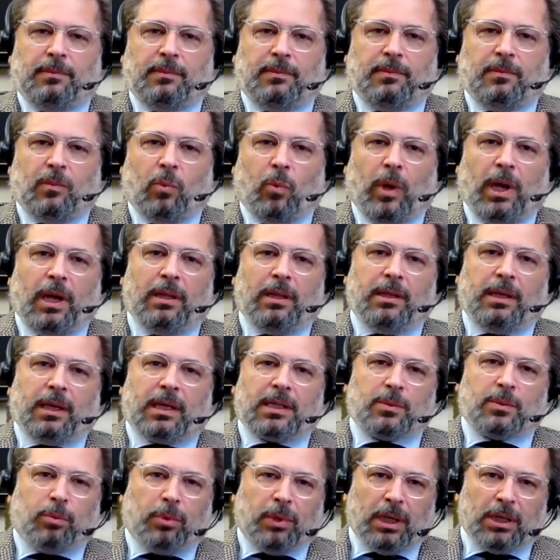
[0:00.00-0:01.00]
where the
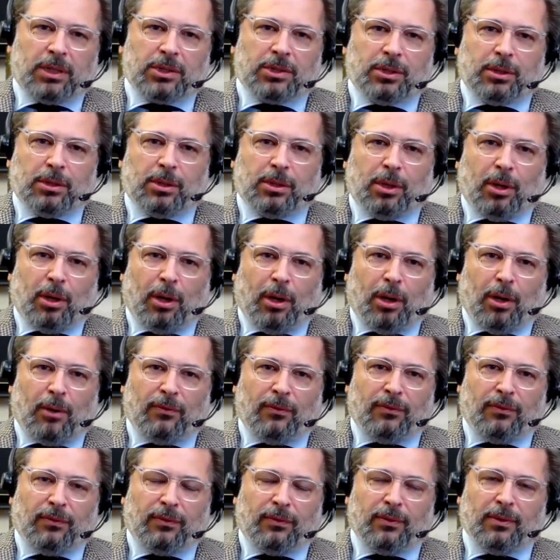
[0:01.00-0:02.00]
expression of
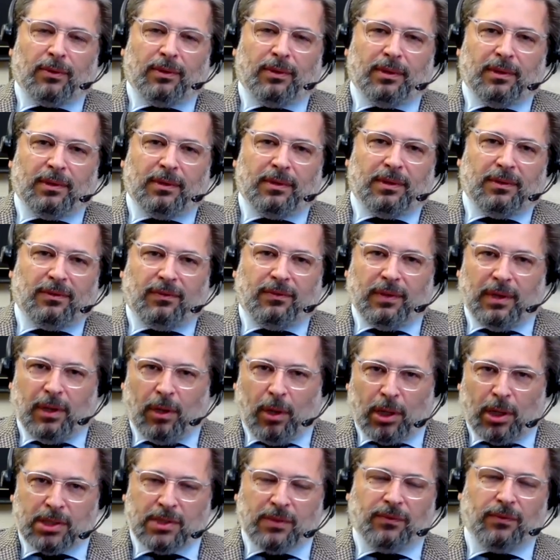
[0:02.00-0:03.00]
the
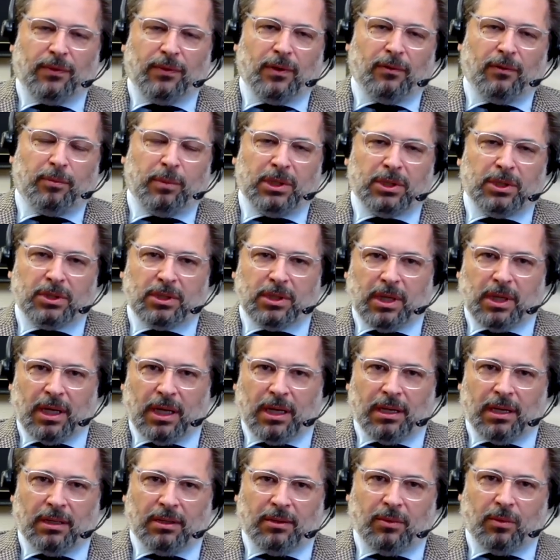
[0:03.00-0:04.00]
philosophy of
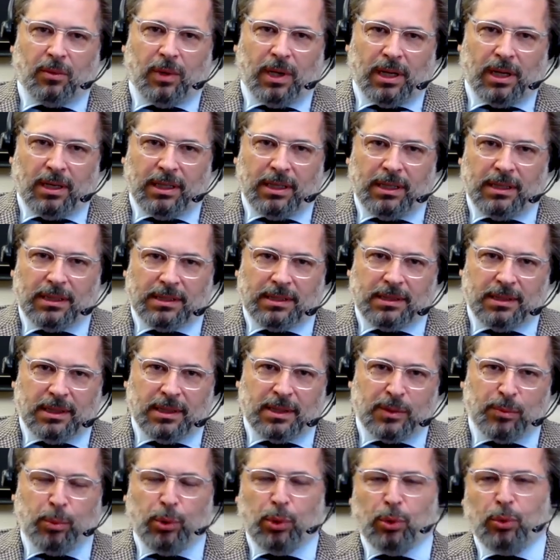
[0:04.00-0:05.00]
Michel, where he
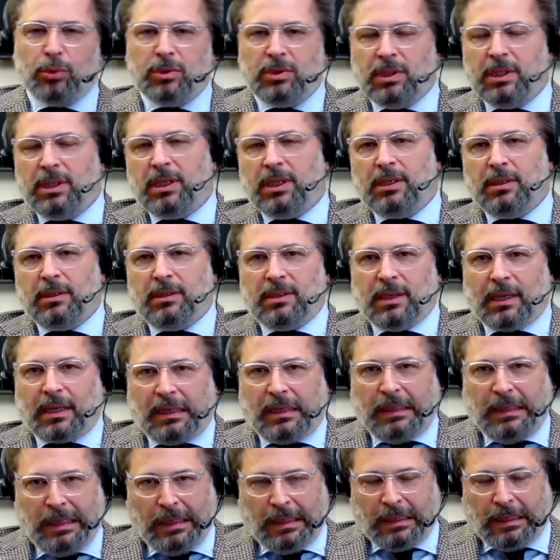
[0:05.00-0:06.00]
sees beauty in
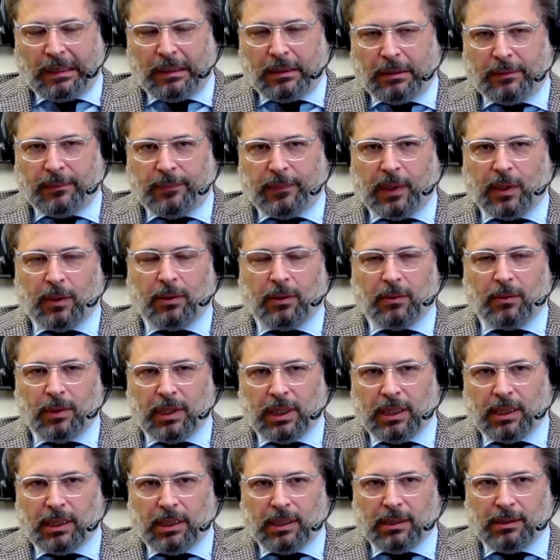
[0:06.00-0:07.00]
technique, no?
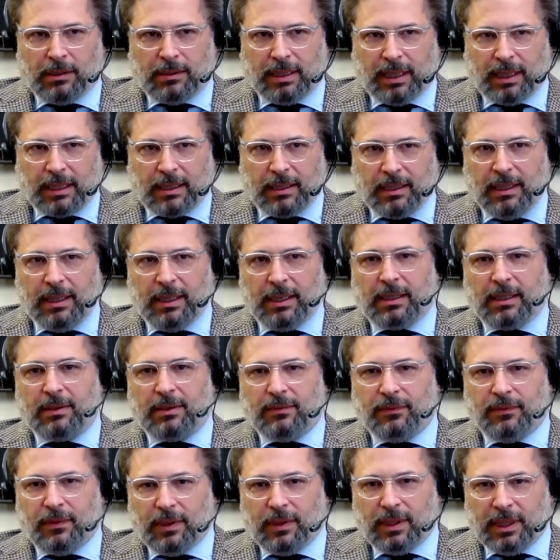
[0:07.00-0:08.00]
where technique
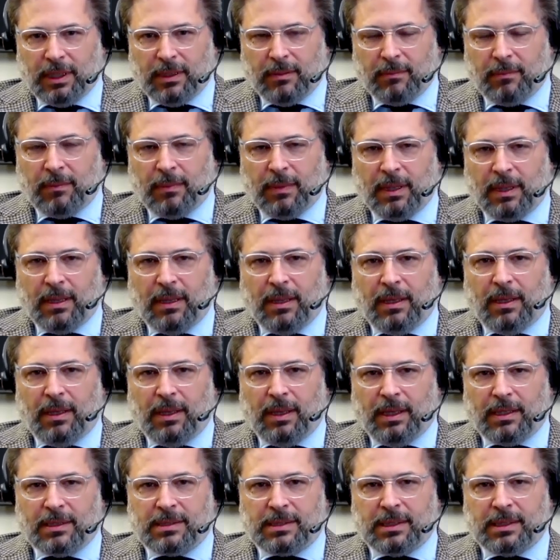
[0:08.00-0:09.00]
for him
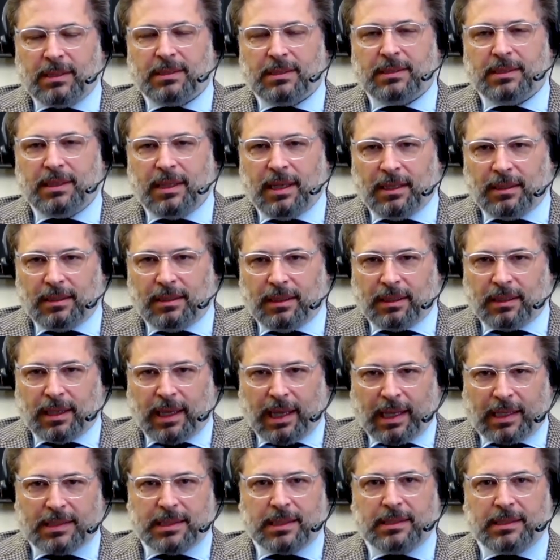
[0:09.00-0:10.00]
is an aesthetic
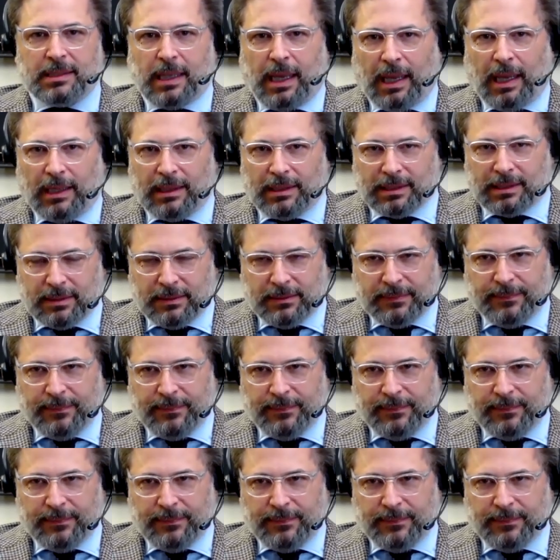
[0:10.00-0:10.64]
exercise